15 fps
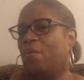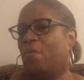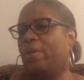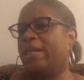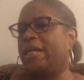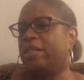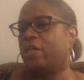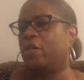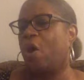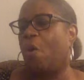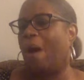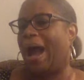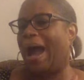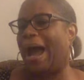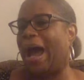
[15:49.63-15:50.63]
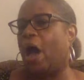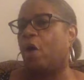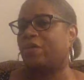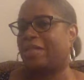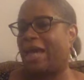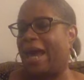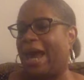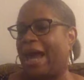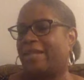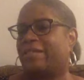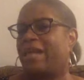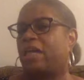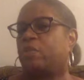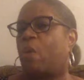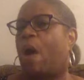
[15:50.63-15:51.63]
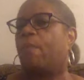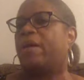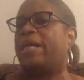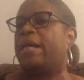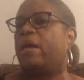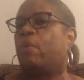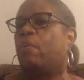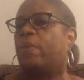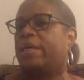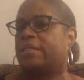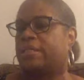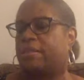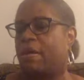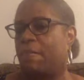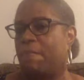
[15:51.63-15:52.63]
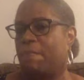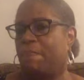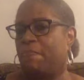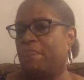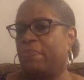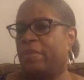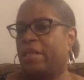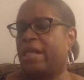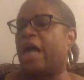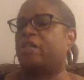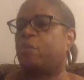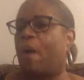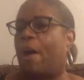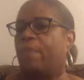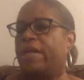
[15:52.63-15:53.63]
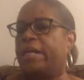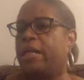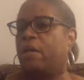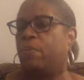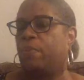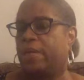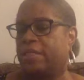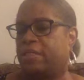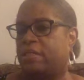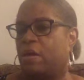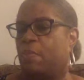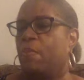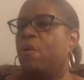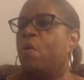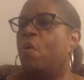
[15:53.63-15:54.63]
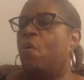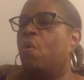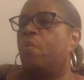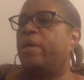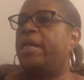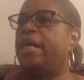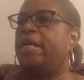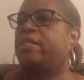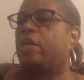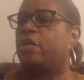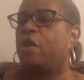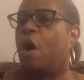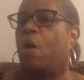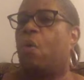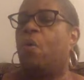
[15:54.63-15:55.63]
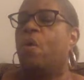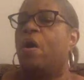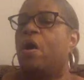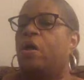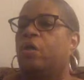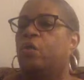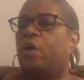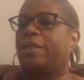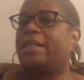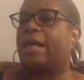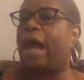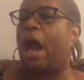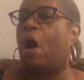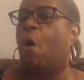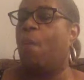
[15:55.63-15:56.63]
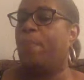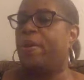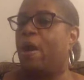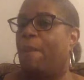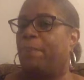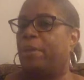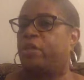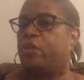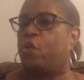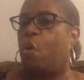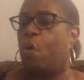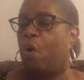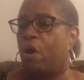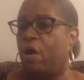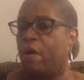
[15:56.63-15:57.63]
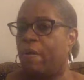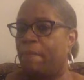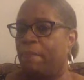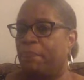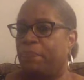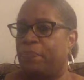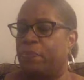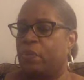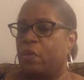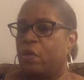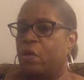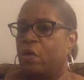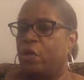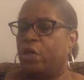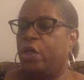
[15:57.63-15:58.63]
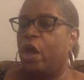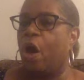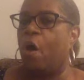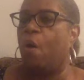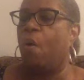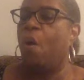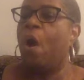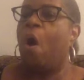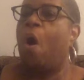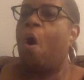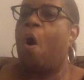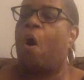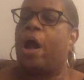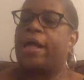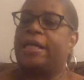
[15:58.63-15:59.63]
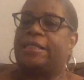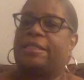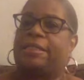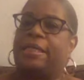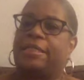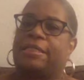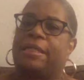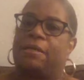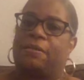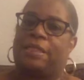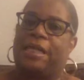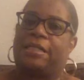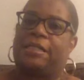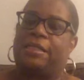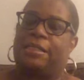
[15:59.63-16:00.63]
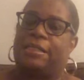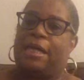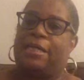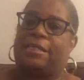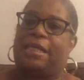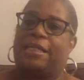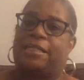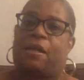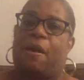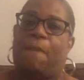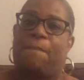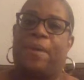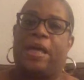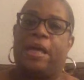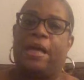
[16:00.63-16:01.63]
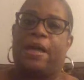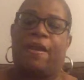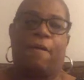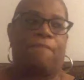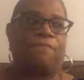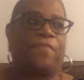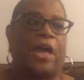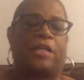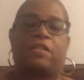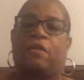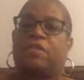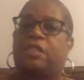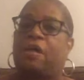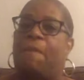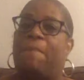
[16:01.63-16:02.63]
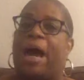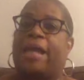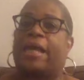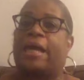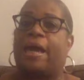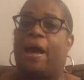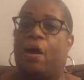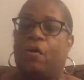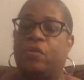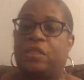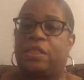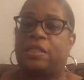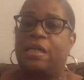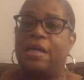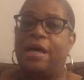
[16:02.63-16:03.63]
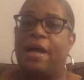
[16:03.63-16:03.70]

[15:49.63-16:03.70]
We need to know how to ask. That's why we need wisdom. That's why we need wisdom. We need to know, Lord, did I open up a door? You know, or is this a, this is this could be an effect of somebody else